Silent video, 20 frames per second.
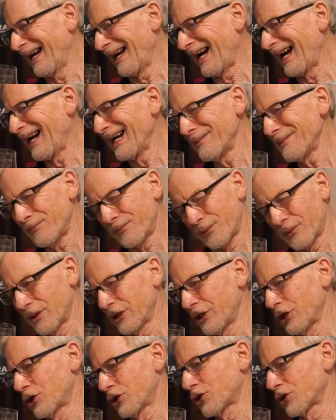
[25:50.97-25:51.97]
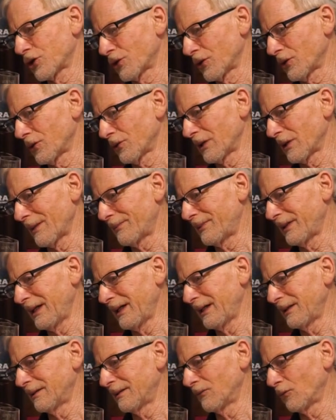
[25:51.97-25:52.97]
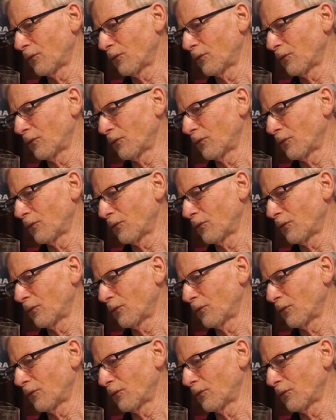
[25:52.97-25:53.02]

I'm pretty sure I paid it